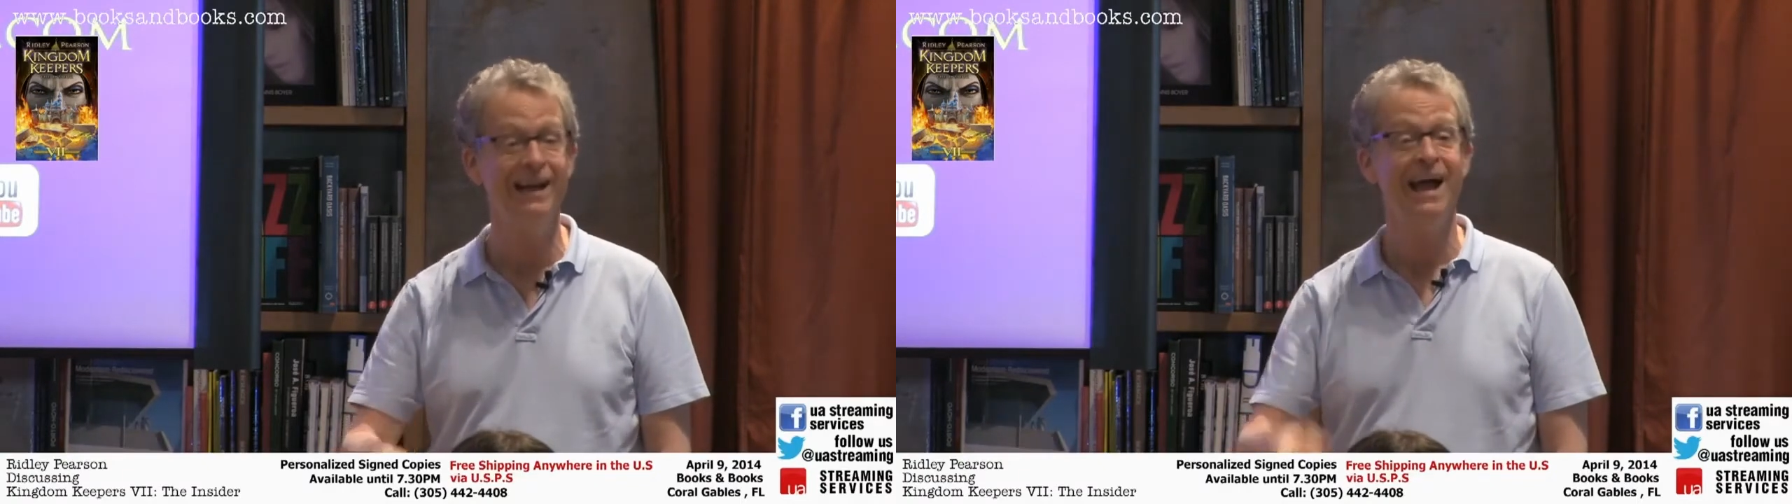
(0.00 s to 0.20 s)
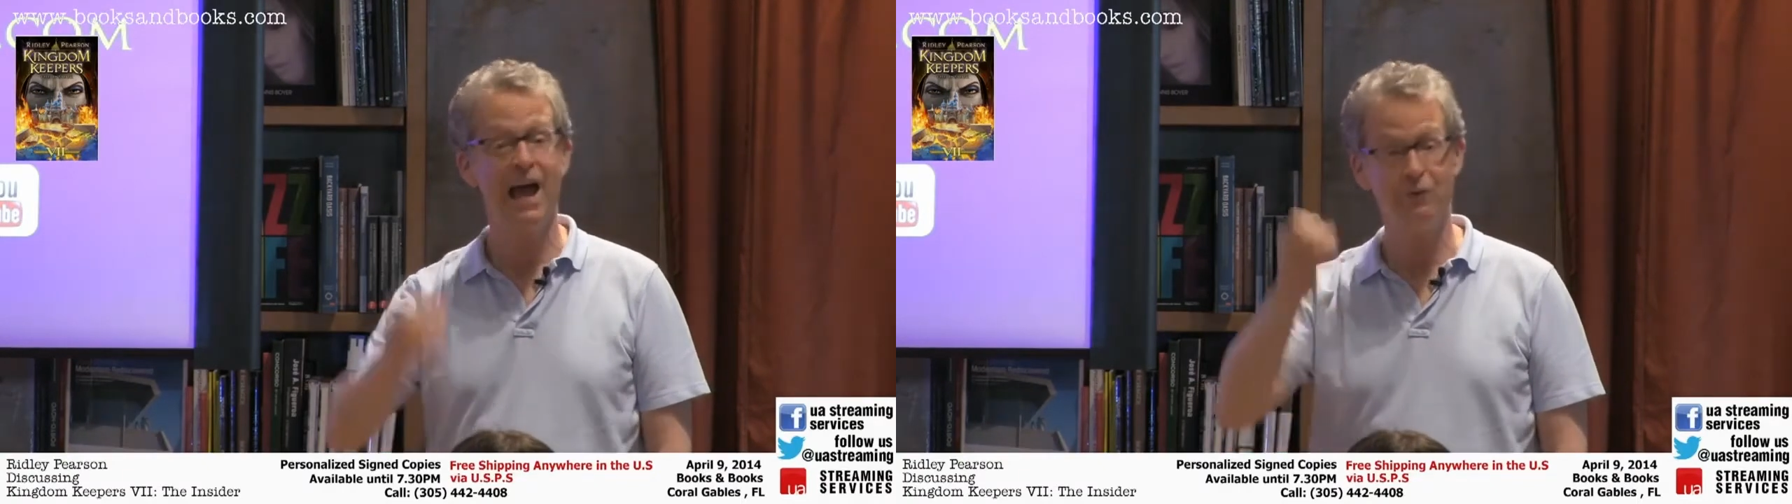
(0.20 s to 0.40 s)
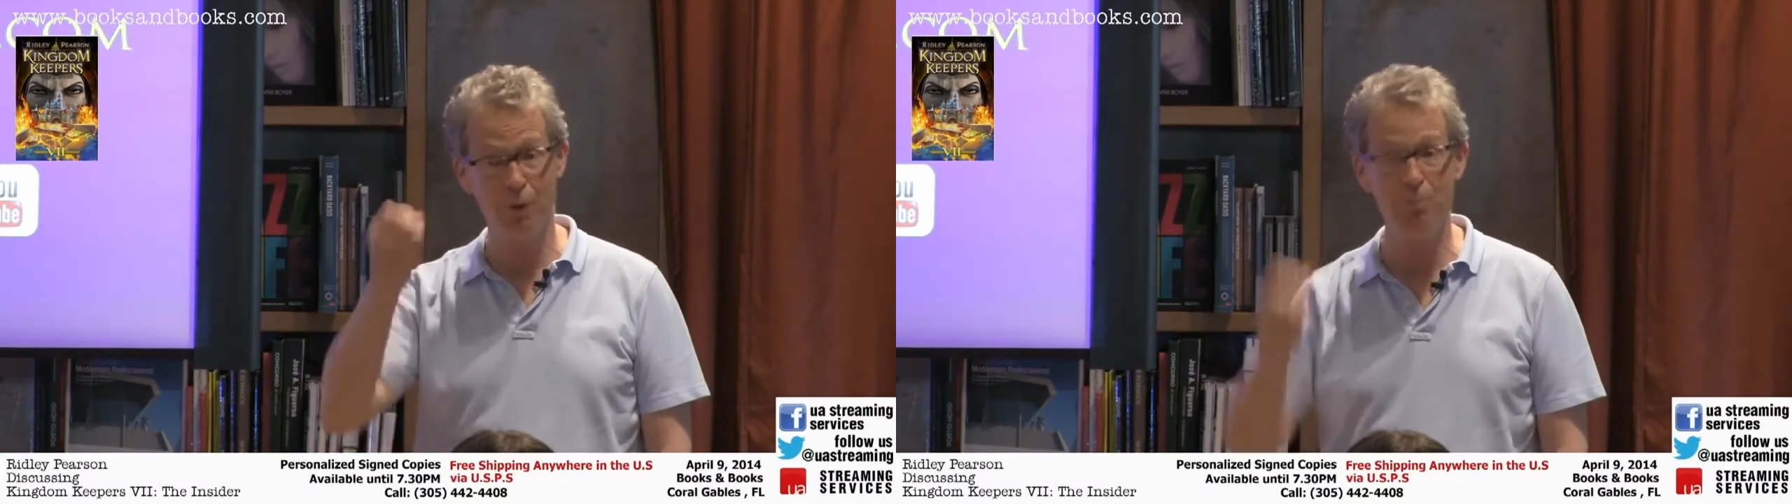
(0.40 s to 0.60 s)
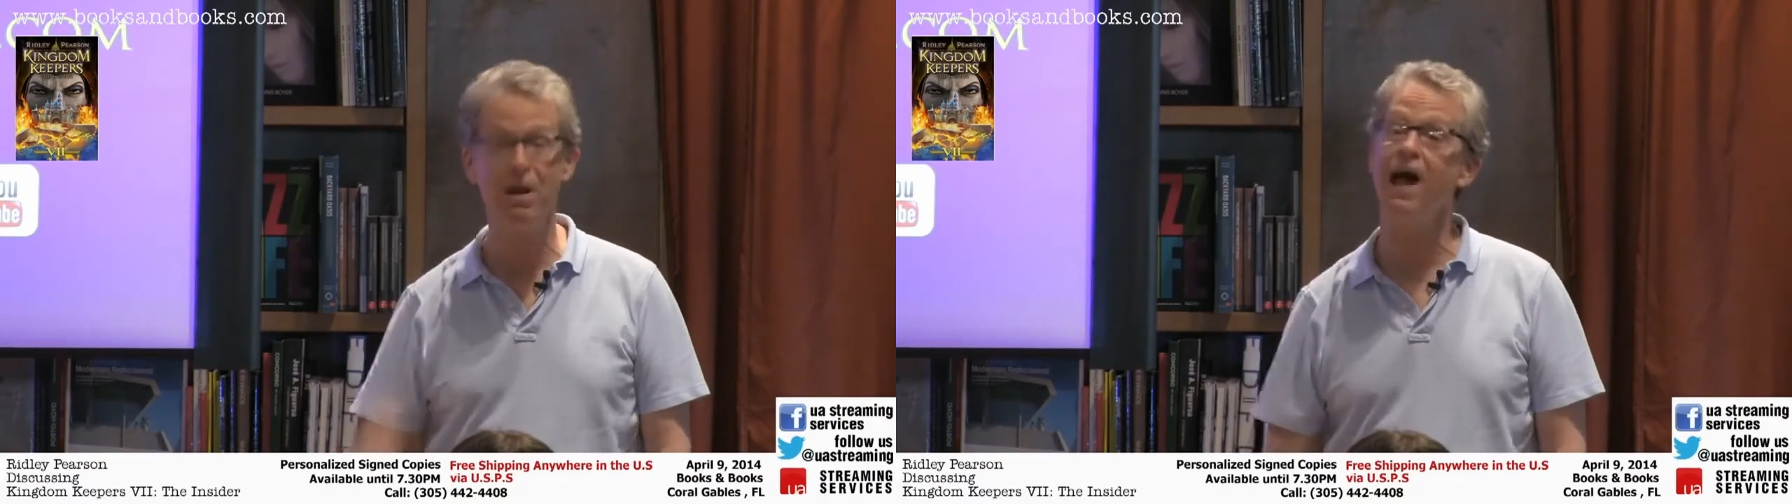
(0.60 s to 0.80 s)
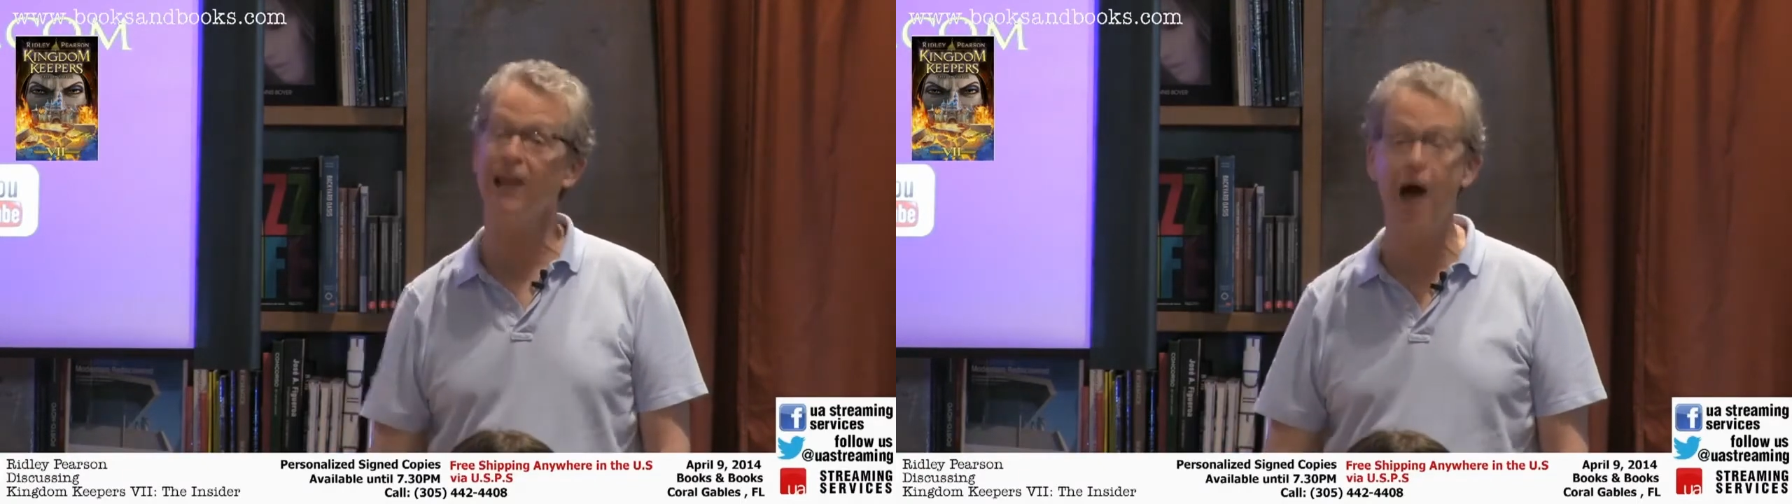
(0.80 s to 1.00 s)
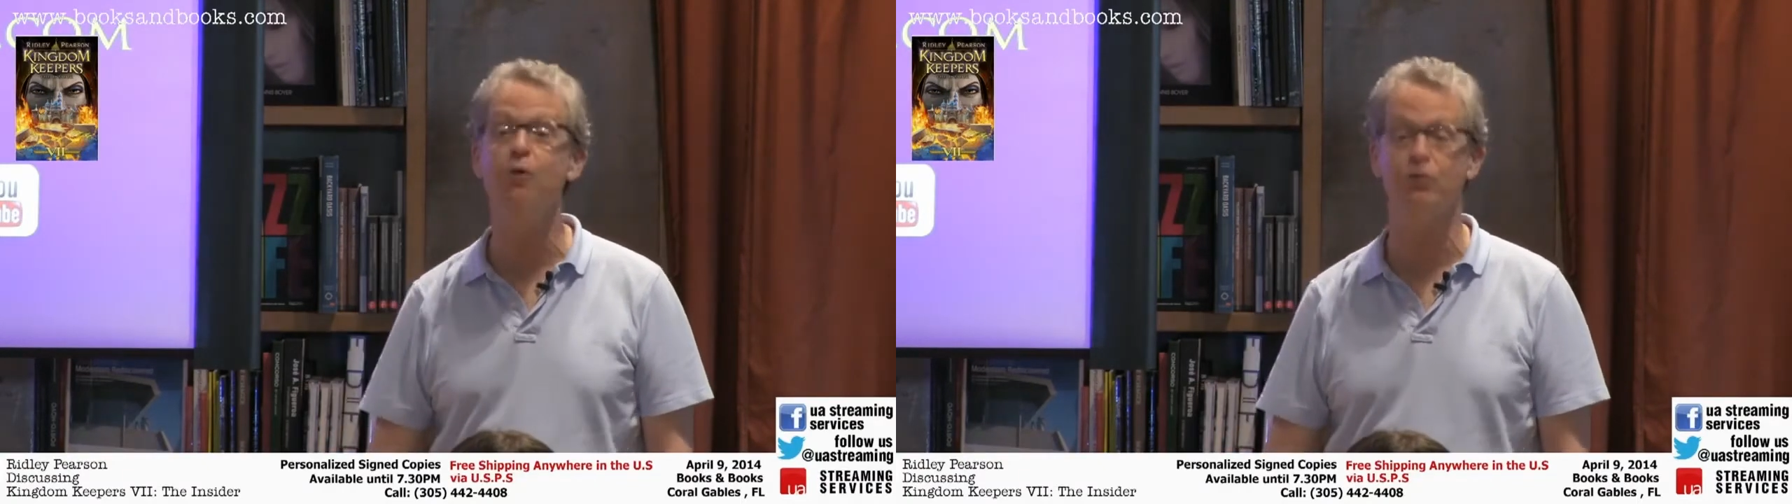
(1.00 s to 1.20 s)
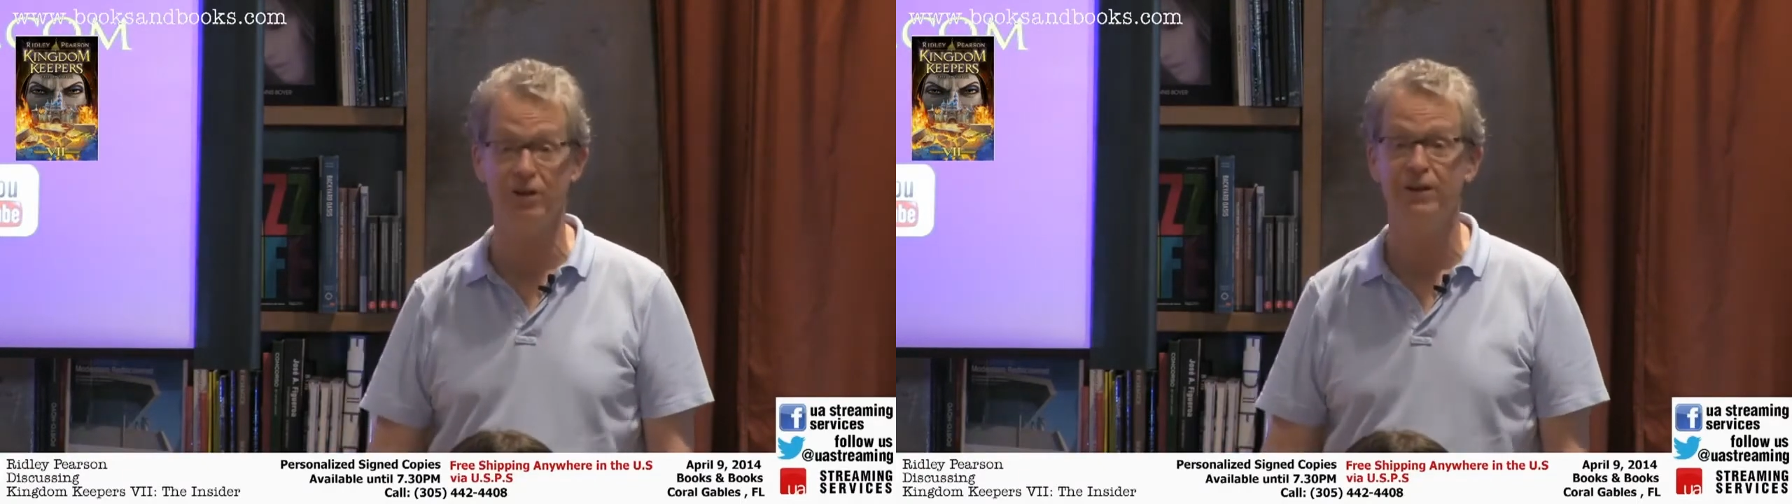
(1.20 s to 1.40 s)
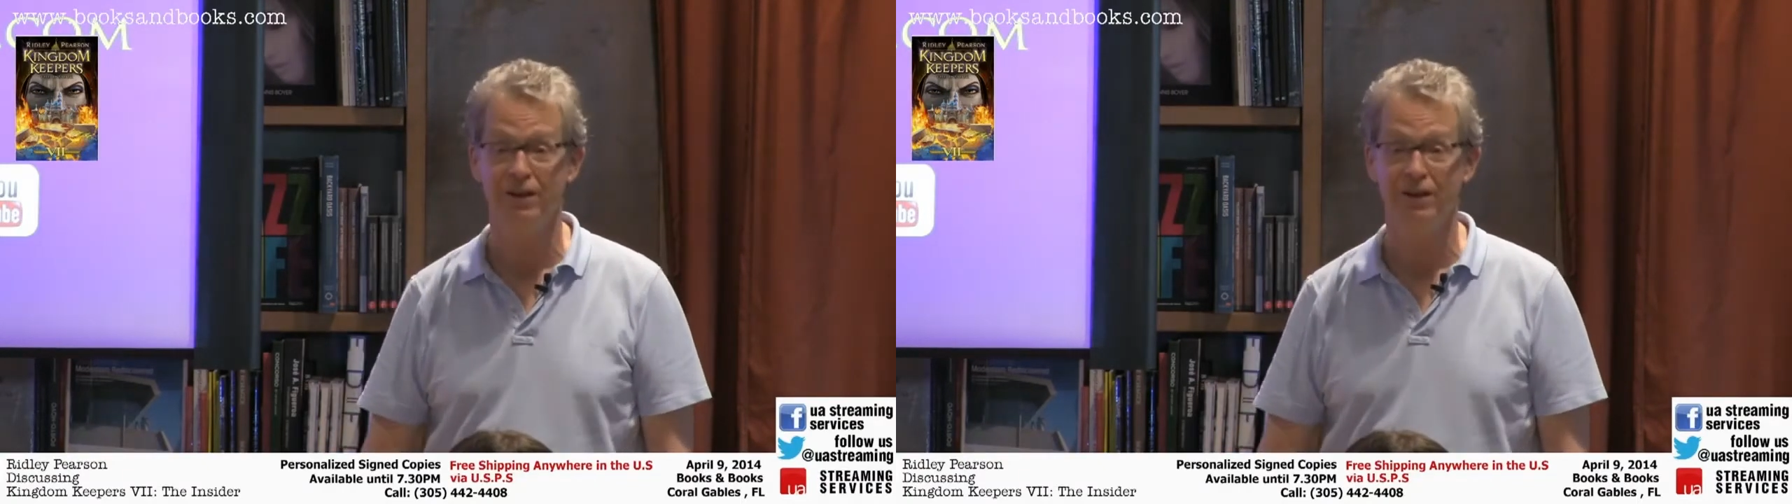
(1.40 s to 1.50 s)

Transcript: and rappel out.